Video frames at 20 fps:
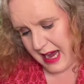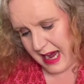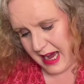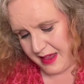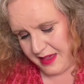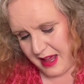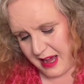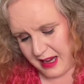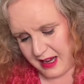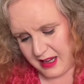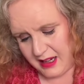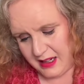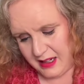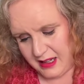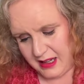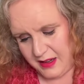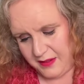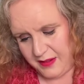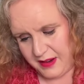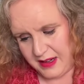And that can
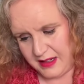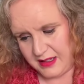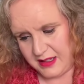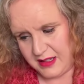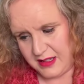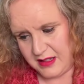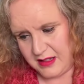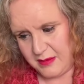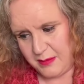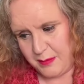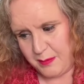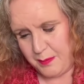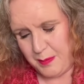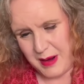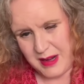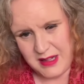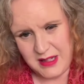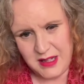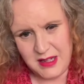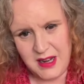leave its
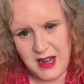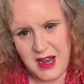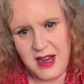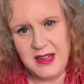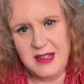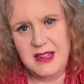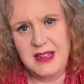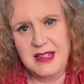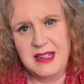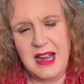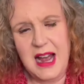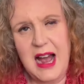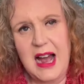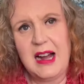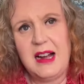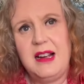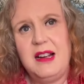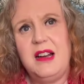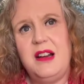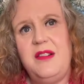bitterness, its
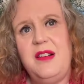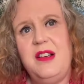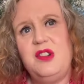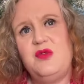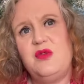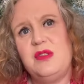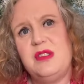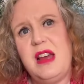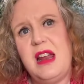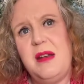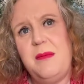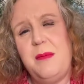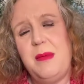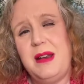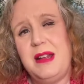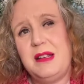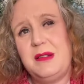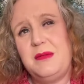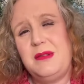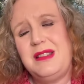anger, its
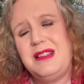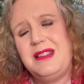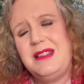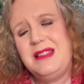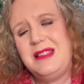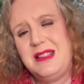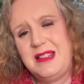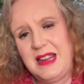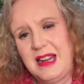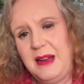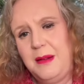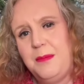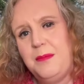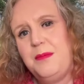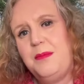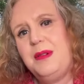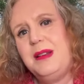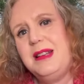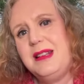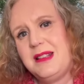resentment, its
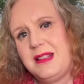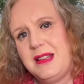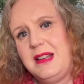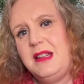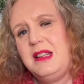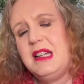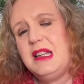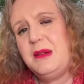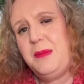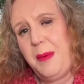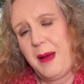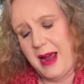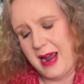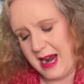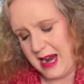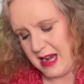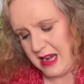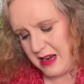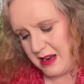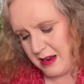deeply seated
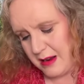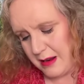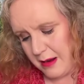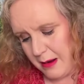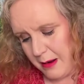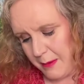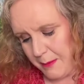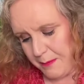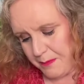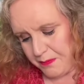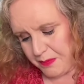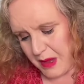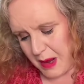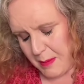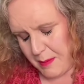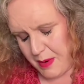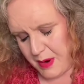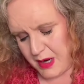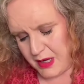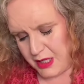pain
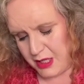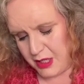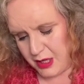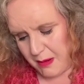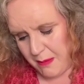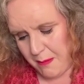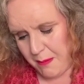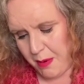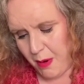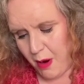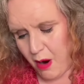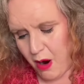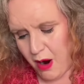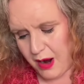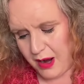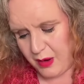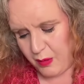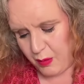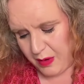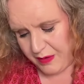But at some
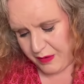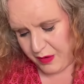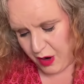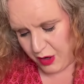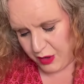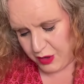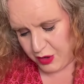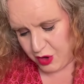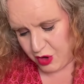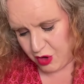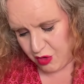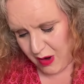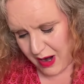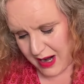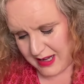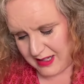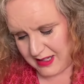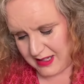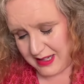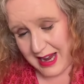point, we've got to try
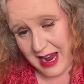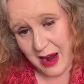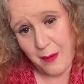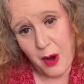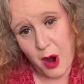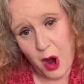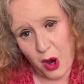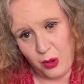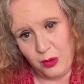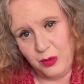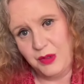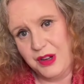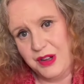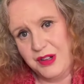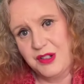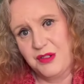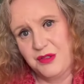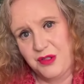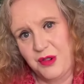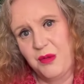and see our
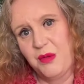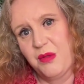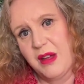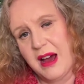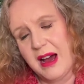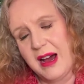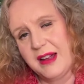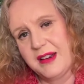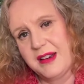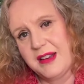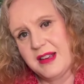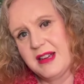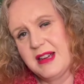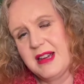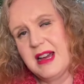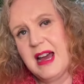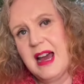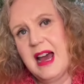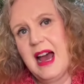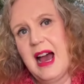wholeness through that
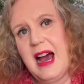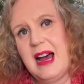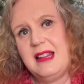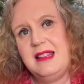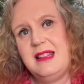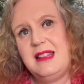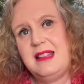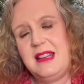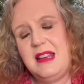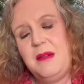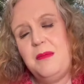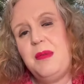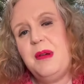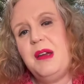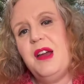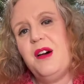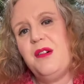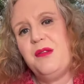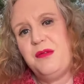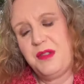and see
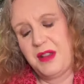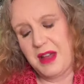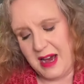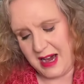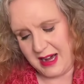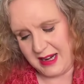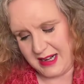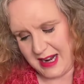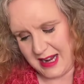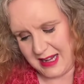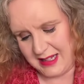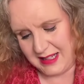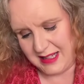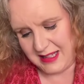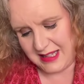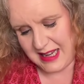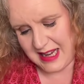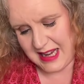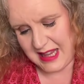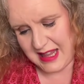beyond that and
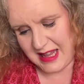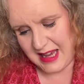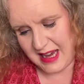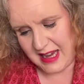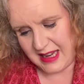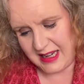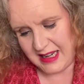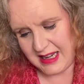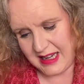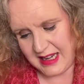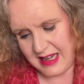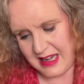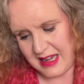see that,